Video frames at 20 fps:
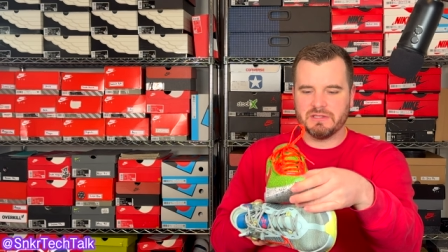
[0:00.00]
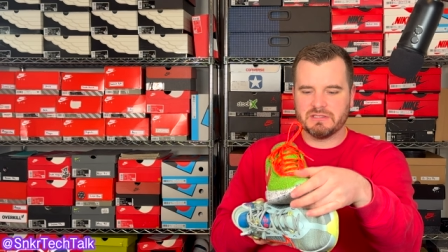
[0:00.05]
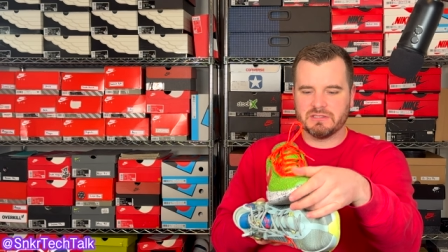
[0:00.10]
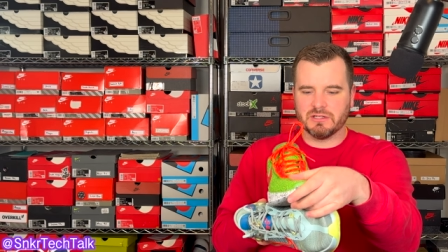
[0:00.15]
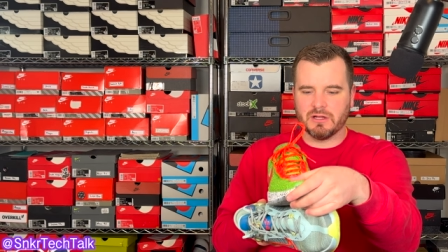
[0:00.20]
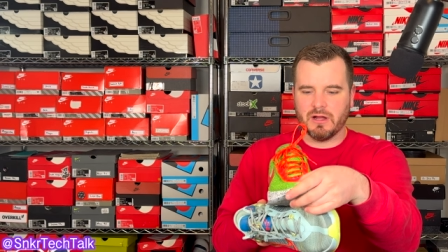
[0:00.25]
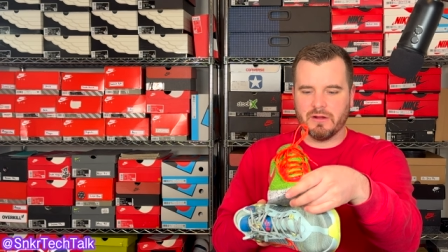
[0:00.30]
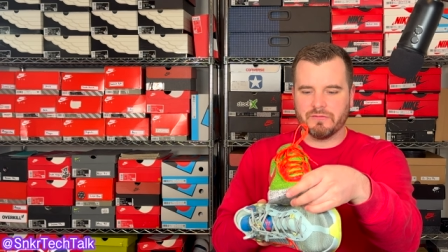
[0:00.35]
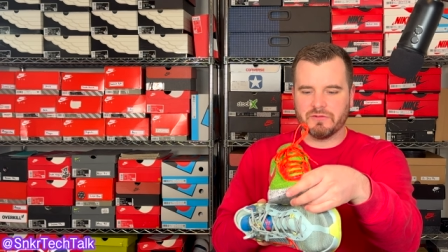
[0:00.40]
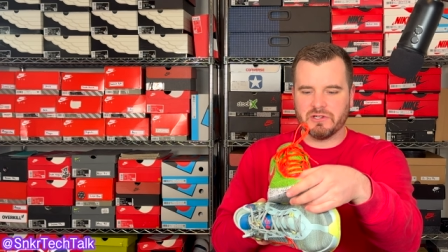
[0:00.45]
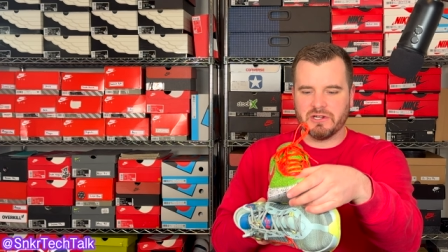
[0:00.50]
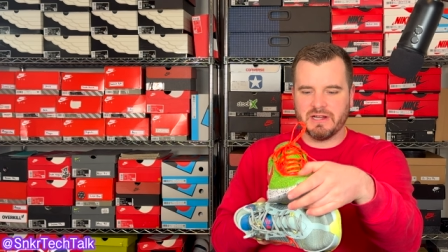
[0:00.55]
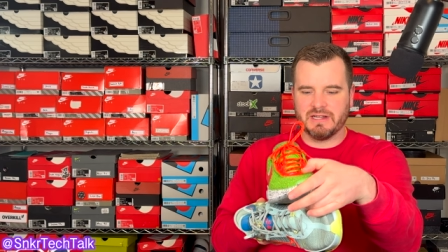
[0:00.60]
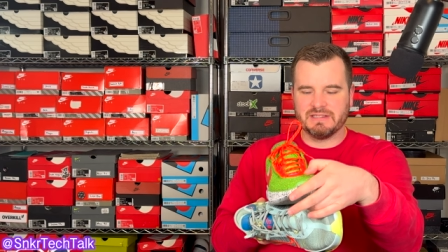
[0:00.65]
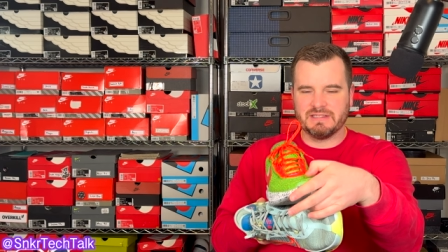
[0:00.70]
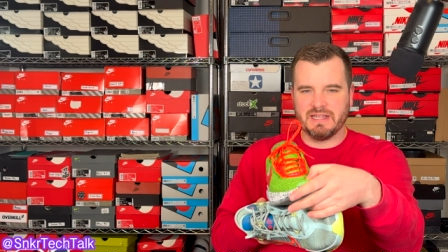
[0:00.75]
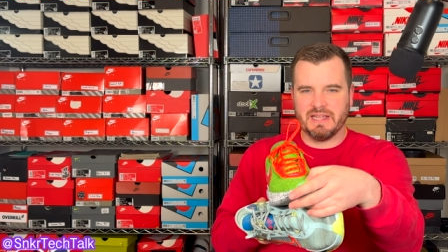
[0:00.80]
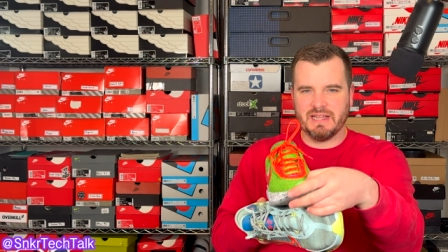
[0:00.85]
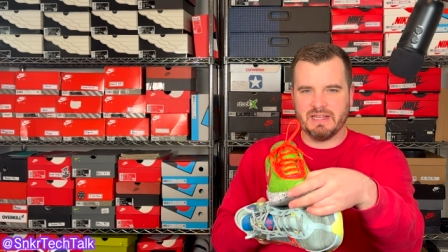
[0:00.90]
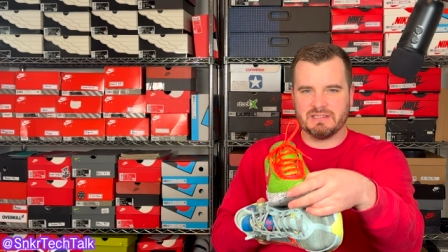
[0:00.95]
softer and
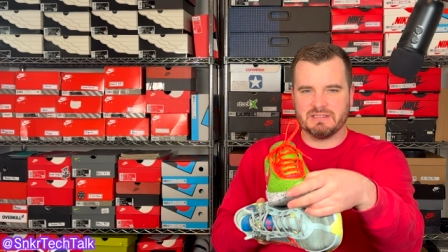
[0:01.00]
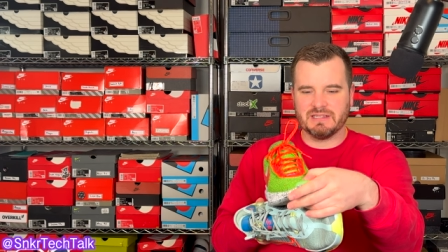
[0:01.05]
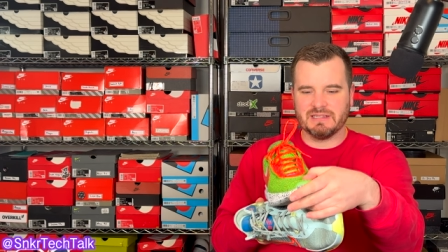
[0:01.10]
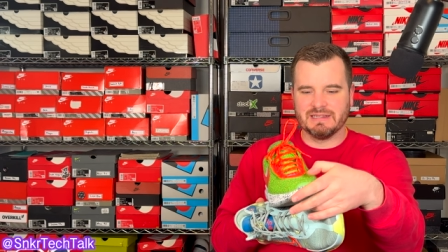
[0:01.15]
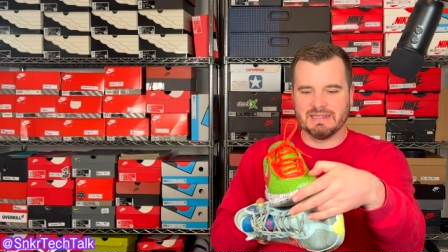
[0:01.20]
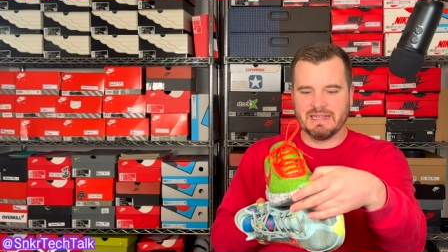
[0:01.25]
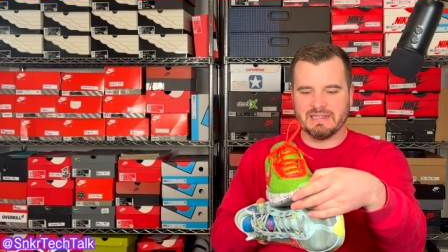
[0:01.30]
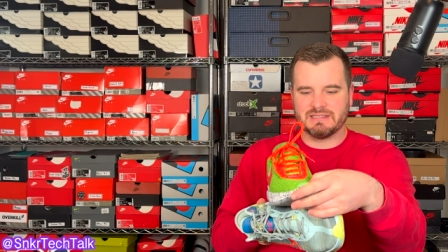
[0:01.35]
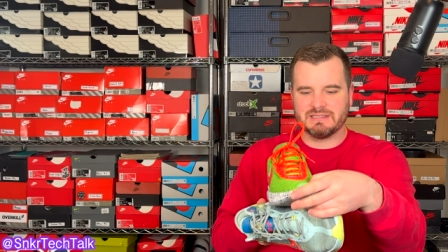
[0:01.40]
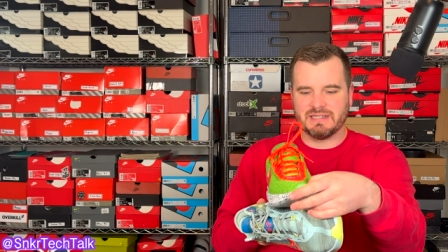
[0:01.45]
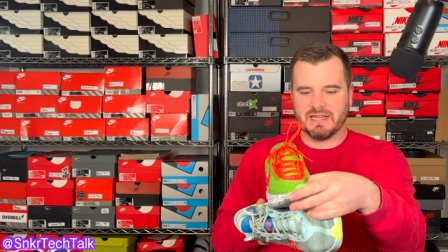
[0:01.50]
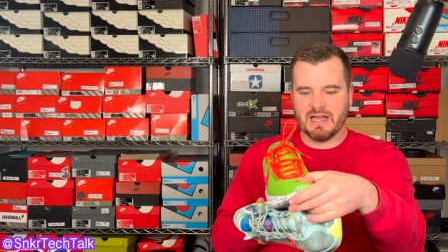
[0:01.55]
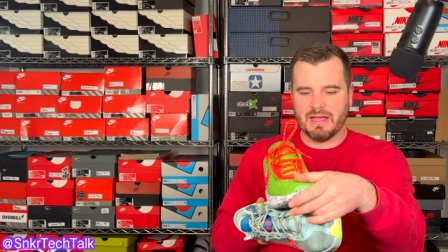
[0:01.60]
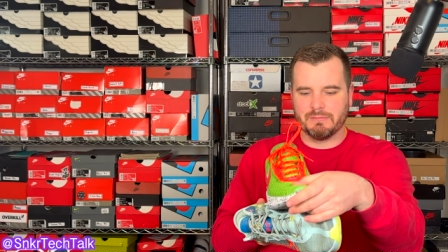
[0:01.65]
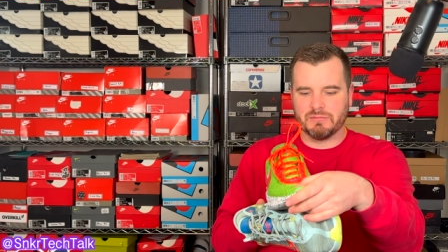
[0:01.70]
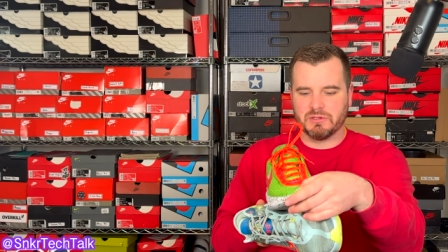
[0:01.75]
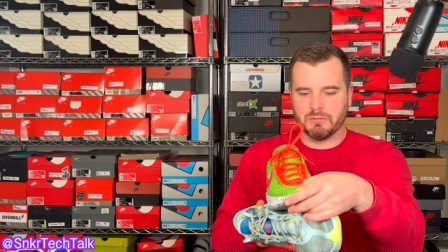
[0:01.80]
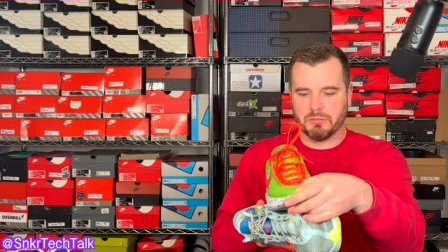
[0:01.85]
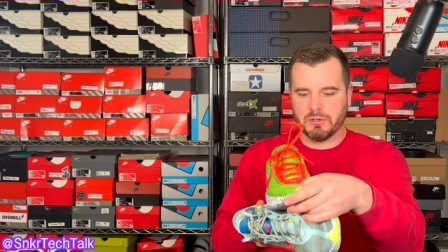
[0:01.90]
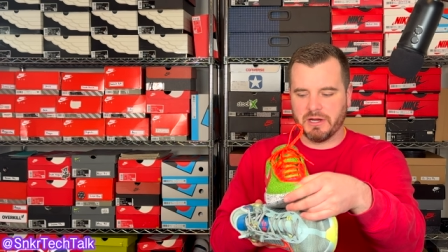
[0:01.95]
takes less time
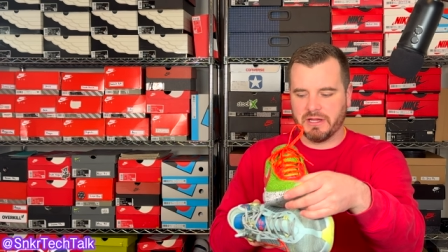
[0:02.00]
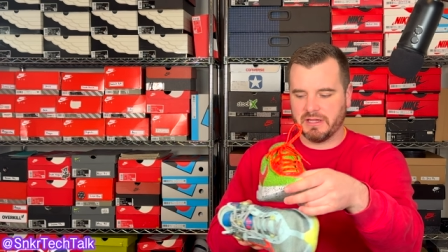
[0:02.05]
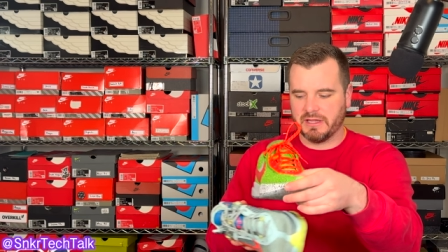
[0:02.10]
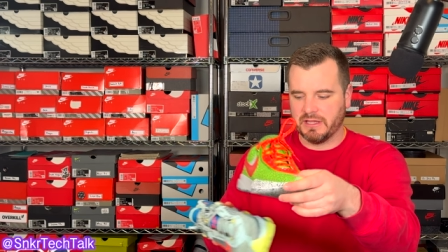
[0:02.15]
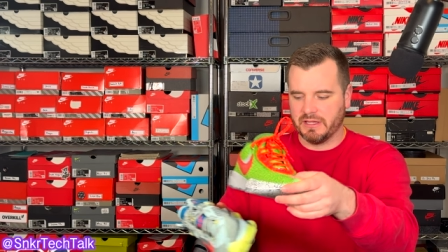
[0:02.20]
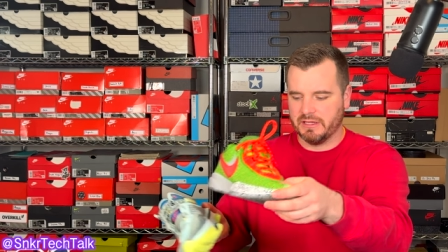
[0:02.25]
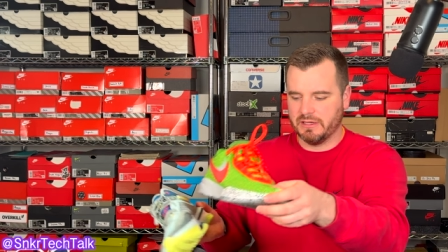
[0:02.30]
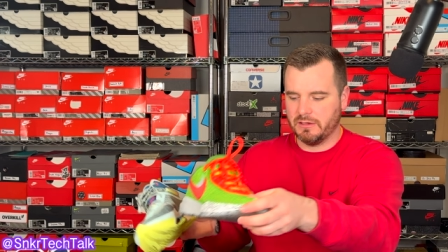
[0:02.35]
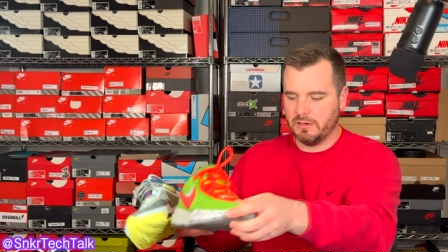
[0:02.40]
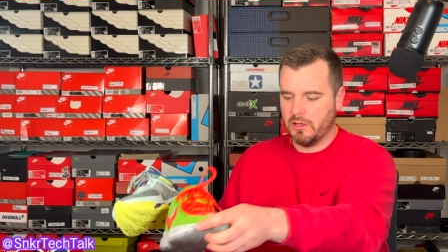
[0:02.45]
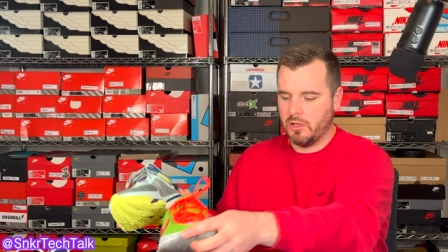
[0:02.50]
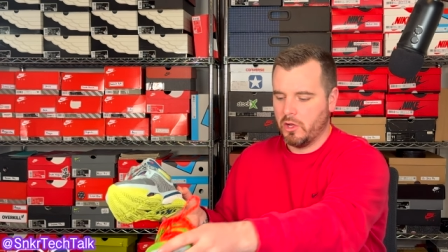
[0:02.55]
to break in.